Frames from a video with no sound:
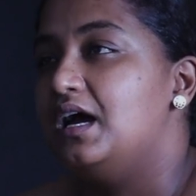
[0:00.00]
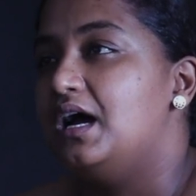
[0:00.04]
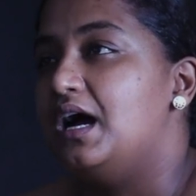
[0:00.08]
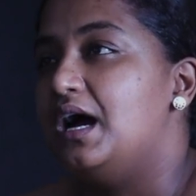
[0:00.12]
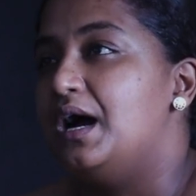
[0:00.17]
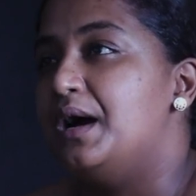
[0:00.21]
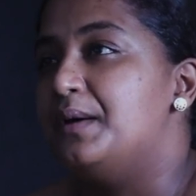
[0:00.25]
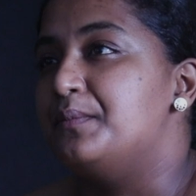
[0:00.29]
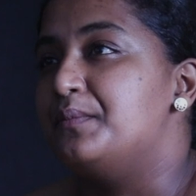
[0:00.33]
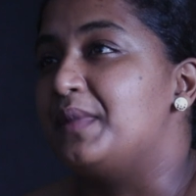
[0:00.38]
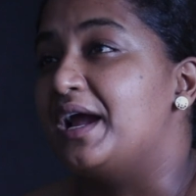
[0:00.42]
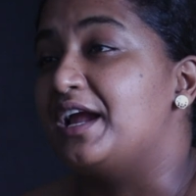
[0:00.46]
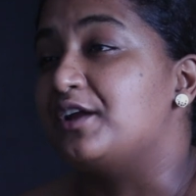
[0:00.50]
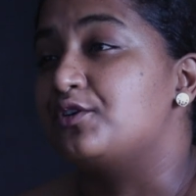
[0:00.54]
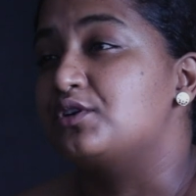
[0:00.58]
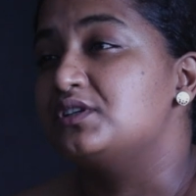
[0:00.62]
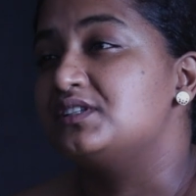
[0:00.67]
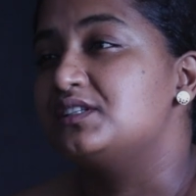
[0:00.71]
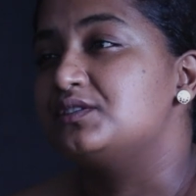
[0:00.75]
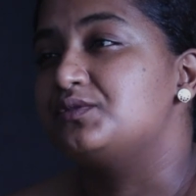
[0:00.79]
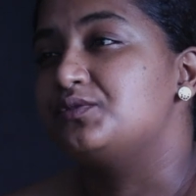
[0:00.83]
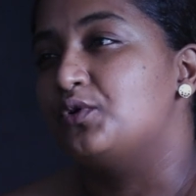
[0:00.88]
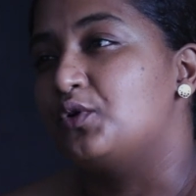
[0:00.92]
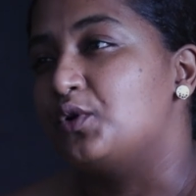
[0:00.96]
I wrote
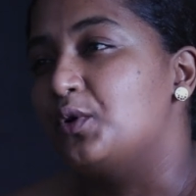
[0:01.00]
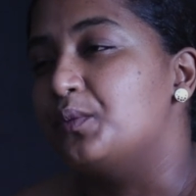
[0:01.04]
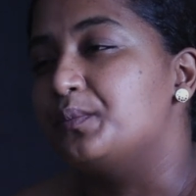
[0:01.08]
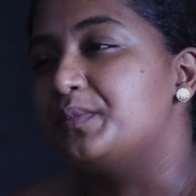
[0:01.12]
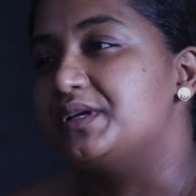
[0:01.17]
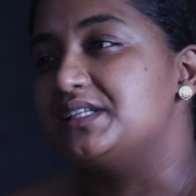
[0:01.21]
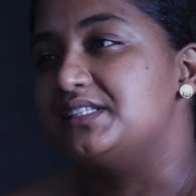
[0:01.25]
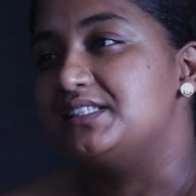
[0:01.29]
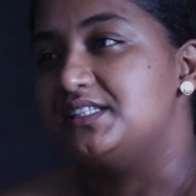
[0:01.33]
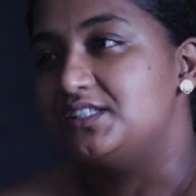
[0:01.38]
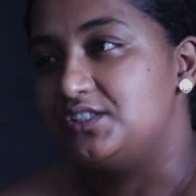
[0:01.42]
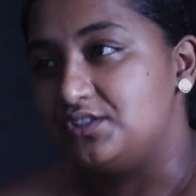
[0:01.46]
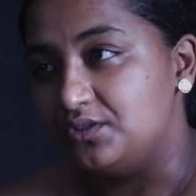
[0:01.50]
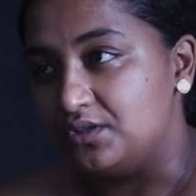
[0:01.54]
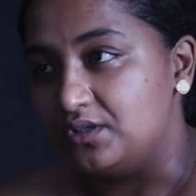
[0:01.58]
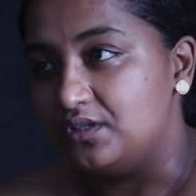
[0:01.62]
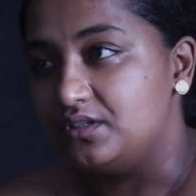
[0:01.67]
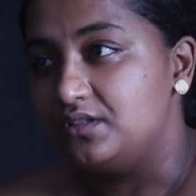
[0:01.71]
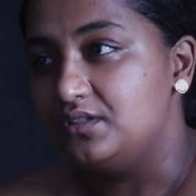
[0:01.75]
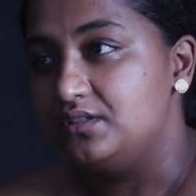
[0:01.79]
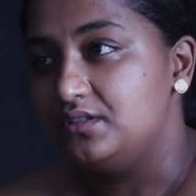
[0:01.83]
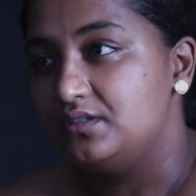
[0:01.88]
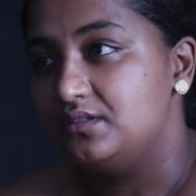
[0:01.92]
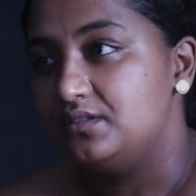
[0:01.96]
it for
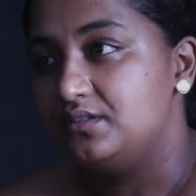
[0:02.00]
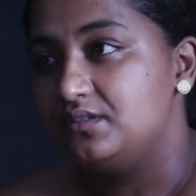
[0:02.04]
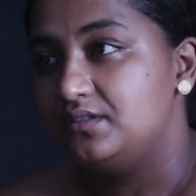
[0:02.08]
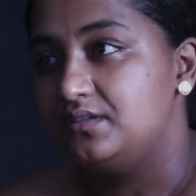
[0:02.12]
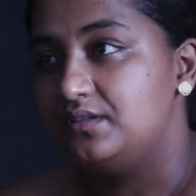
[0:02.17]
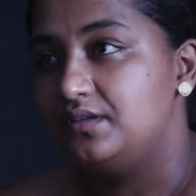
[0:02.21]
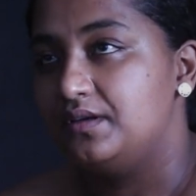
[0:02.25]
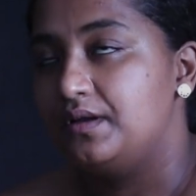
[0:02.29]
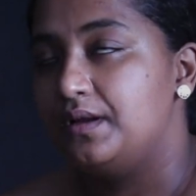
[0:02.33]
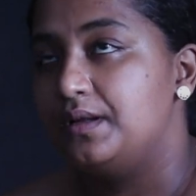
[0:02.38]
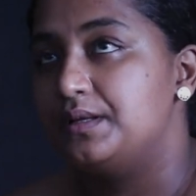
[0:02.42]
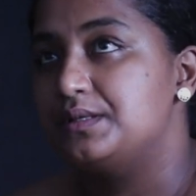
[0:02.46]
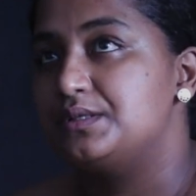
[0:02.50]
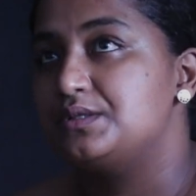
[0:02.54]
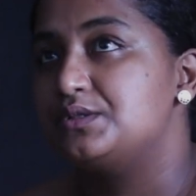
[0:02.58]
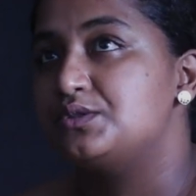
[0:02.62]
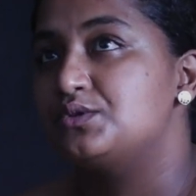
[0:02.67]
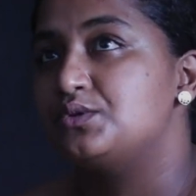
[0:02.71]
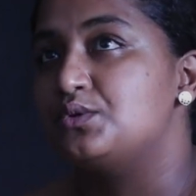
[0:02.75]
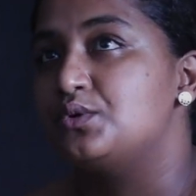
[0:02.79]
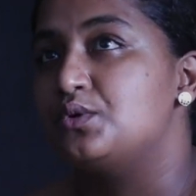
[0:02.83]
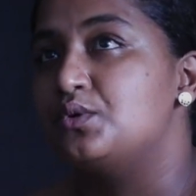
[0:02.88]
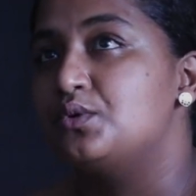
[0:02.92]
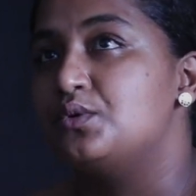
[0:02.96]
competition. Yeah.
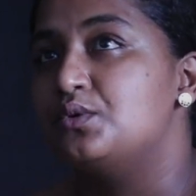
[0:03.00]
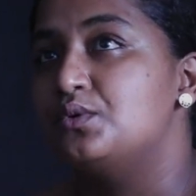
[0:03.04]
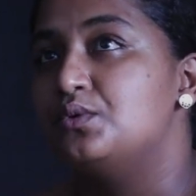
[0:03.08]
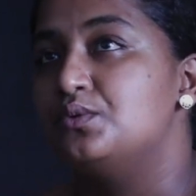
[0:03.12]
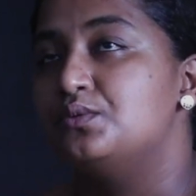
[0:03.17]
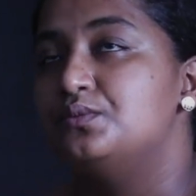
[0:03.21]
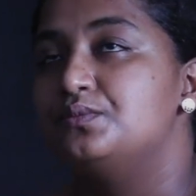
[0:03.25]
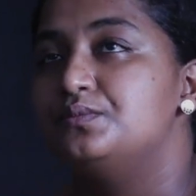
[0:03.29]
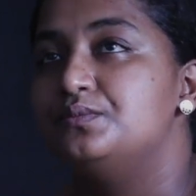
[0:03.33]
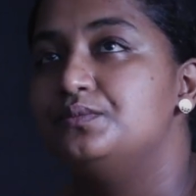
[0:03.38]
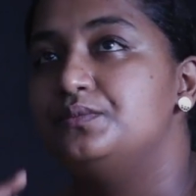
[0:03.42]
So...